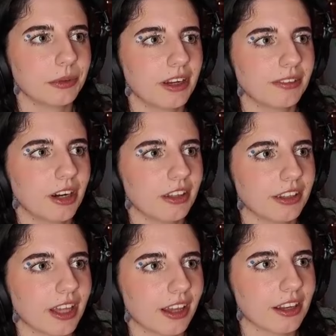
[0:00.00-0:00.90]
where are
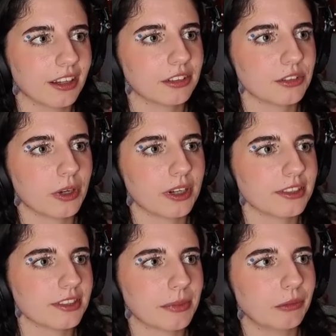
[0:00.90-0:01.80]
they? Why is
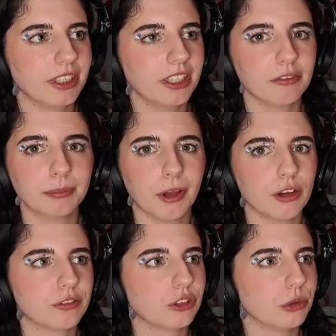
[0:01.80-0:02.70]
the mountain giving
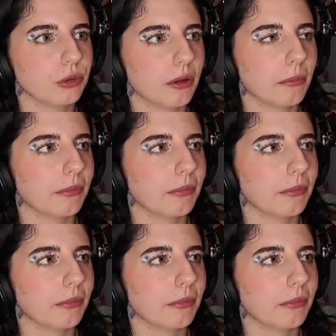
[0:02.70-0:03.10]
birth to them?